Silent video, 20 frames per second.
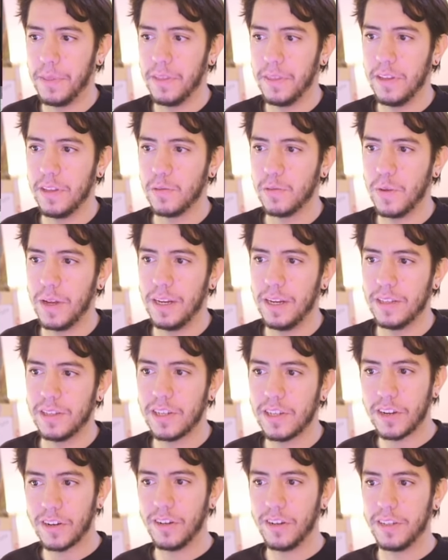This one is
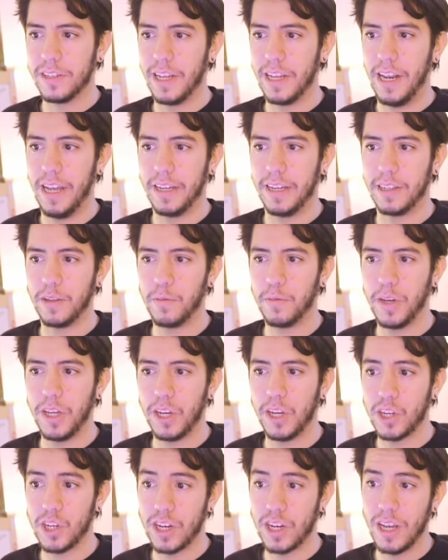circle select,
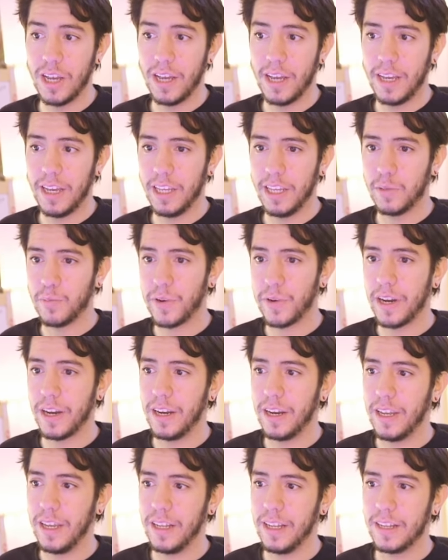which is pretty
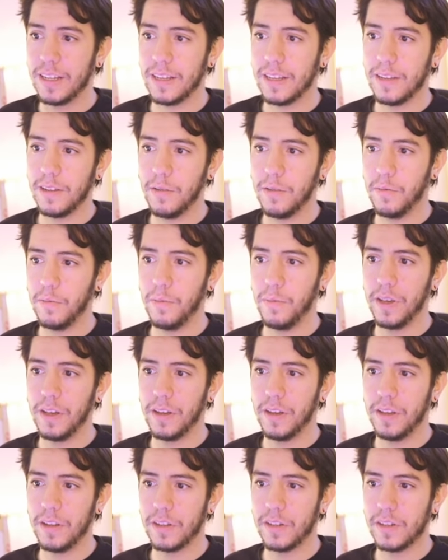neat
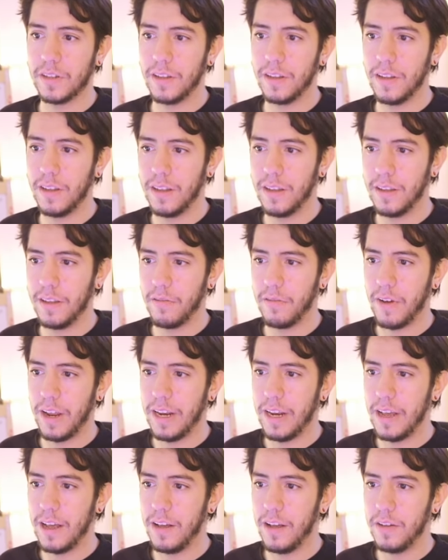because right
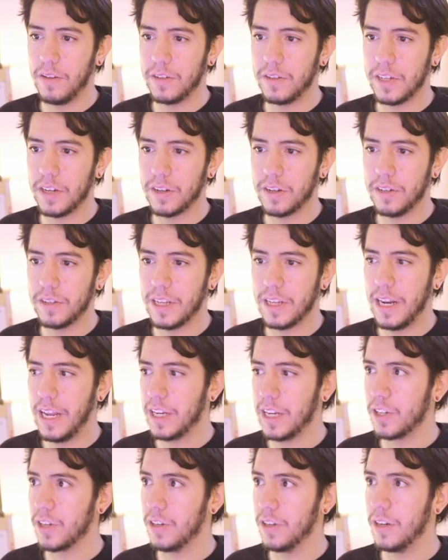now circle
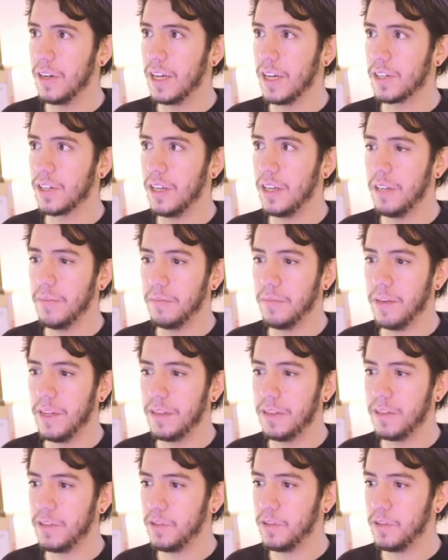selection, actually in Blender